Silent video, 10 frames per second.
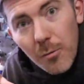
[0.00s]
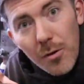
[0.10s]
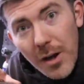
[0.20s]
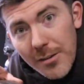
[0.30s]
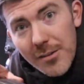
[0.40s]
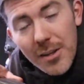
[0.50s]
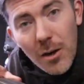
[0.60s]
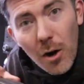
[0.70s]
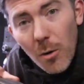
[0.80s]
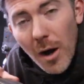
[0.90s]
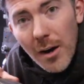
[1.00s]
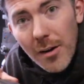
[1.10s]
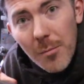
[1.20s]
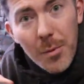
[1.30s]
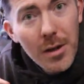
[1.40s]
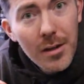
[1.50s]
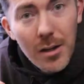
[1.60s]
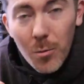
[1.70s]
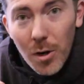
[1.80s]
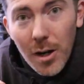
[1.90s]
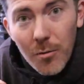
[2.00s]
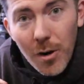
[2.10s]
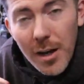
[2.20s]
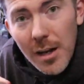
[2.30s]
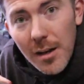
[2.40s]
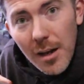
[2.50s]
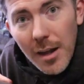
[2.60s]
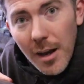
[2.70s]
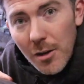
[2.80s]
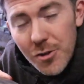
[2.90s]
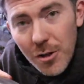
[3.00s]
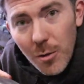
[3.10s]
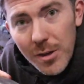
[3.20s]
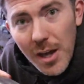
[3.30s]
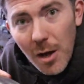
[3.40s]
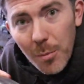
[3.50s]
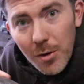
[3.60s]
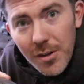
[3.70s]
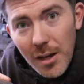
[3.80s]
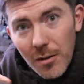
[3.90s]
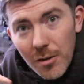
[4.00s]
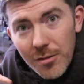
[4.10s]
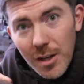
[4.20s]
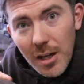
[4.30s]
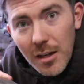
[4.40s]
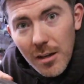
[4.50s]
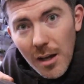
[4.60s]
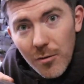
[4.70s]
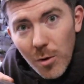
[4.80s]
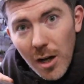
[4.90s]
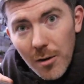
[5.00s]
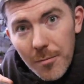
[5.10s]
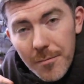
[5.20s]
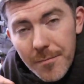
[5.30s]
We've got this thing all wired up. We're going to run it, and then I'll show you what the output data looks like as well.